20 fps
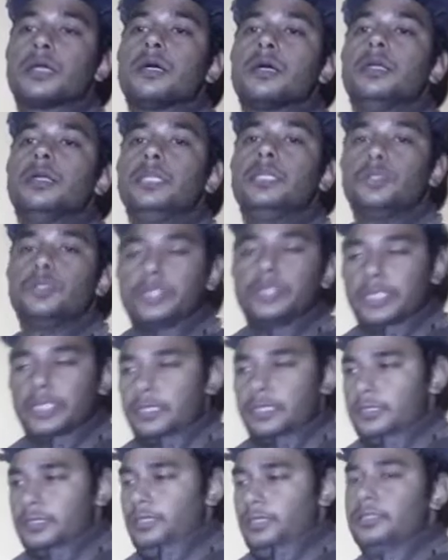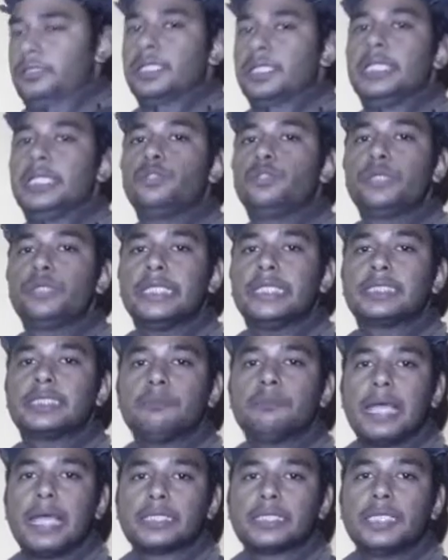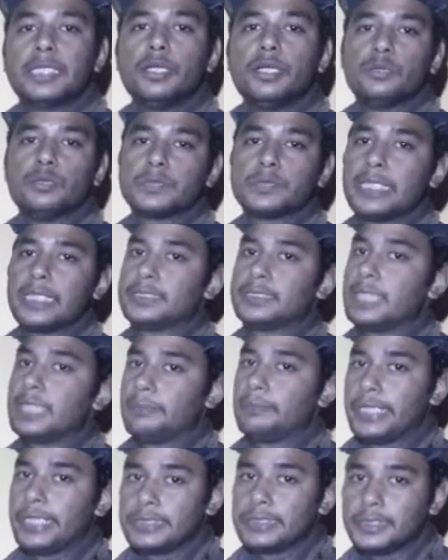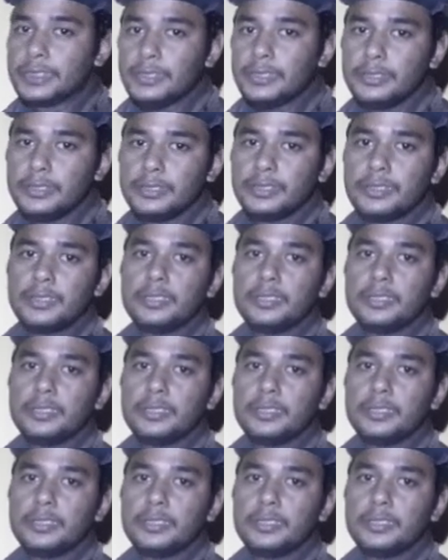elutriation method of size separation.